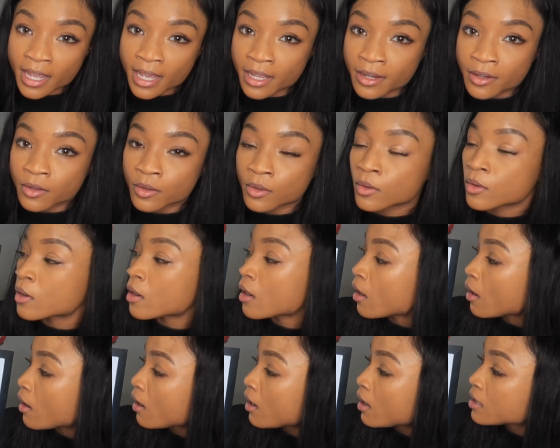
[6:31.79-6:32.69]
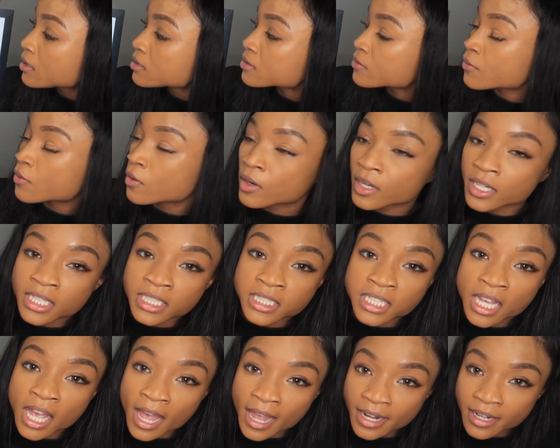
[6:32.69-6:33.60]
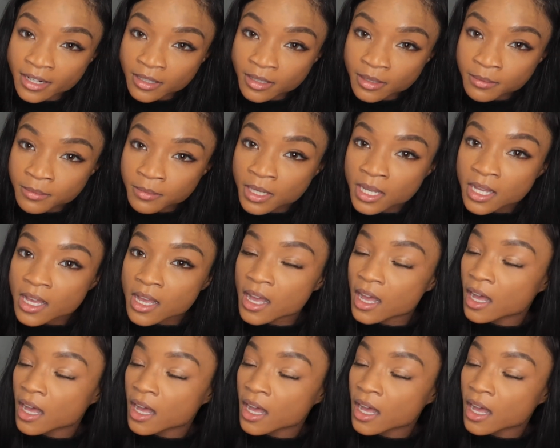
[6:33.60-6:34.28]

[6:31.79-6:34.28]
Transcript: candle cost for each item.